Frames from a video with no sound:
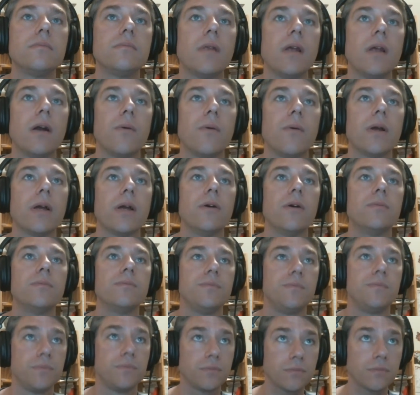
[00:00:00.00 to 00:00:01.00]
There we go.
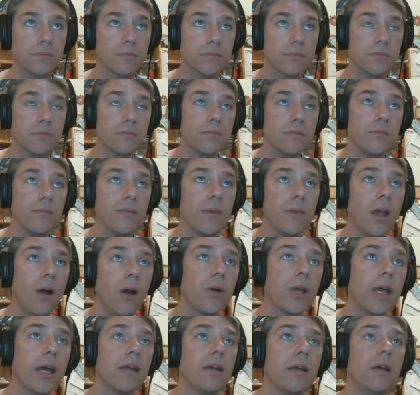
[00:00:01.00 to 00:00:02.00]

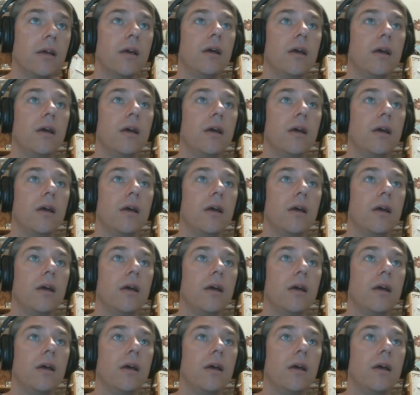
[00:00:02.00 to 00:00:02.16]
Okay.